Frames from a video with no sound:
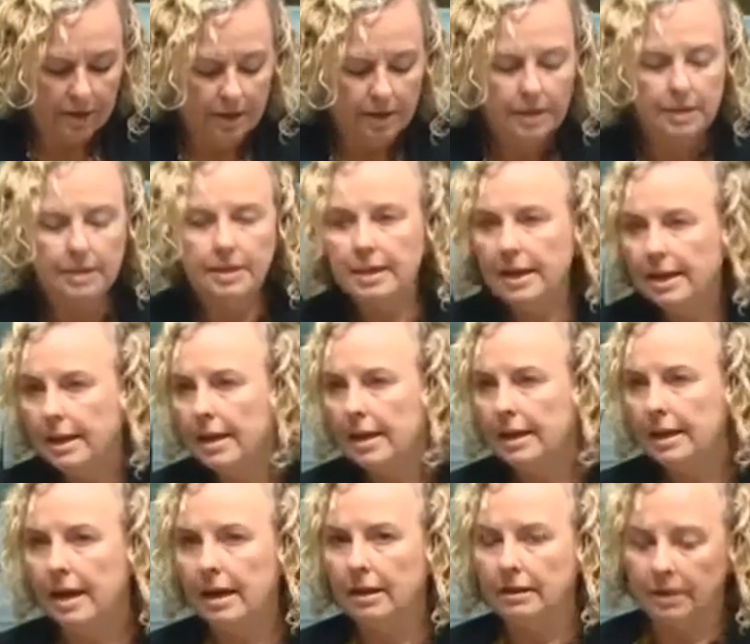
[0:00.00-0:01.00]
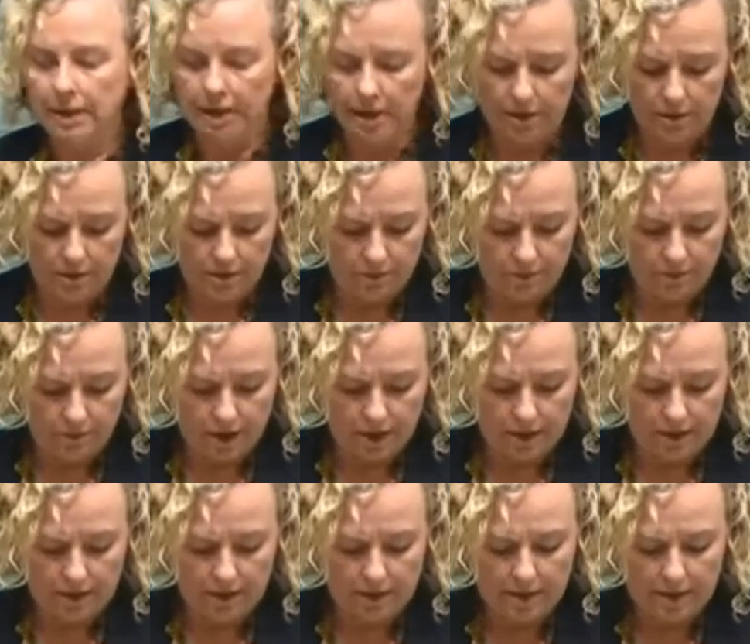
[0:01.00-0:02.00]
seeking out legal
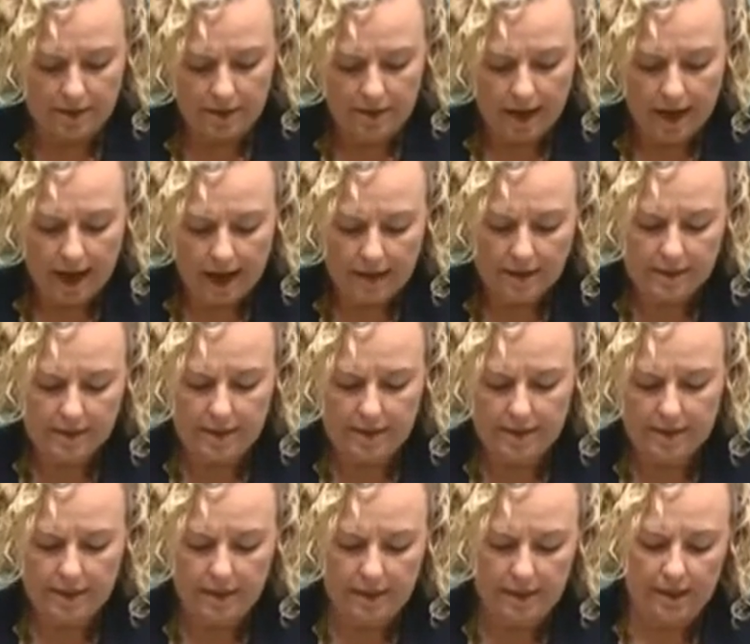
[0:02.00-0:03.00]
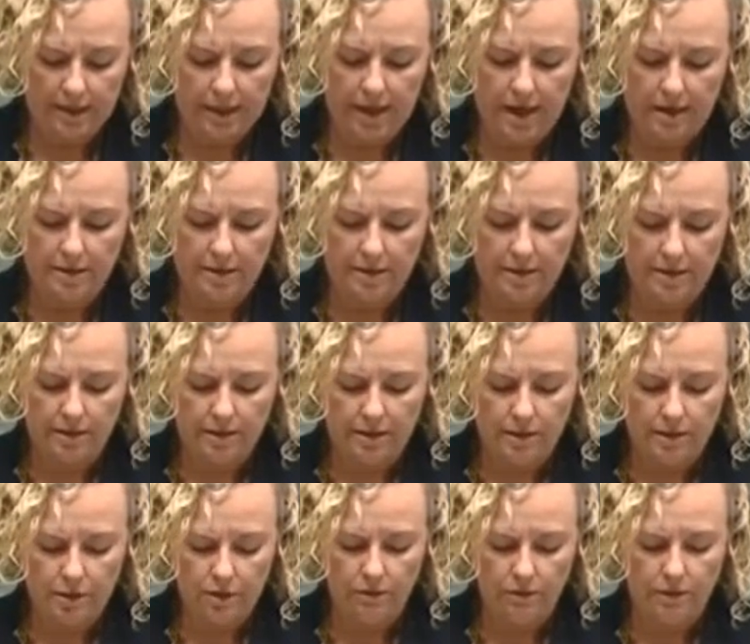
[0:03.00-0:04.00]
advice, accessing counselling
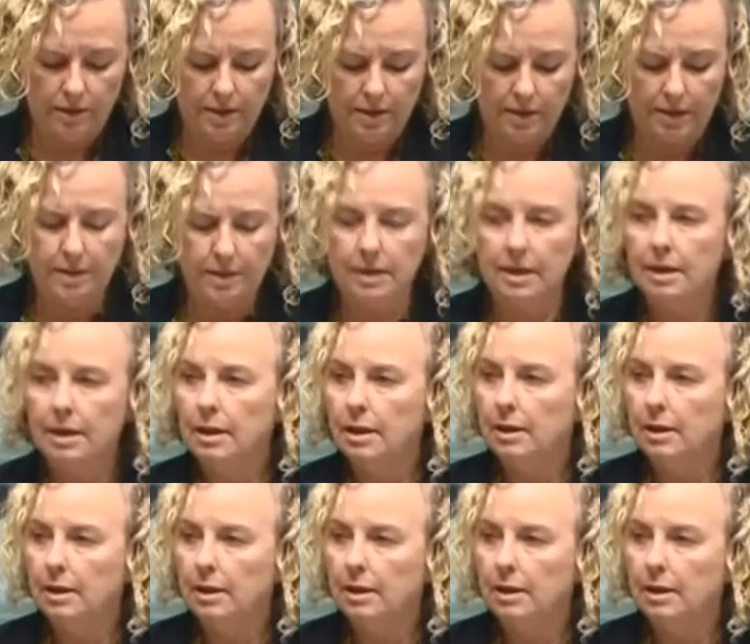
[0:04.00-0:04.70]
services,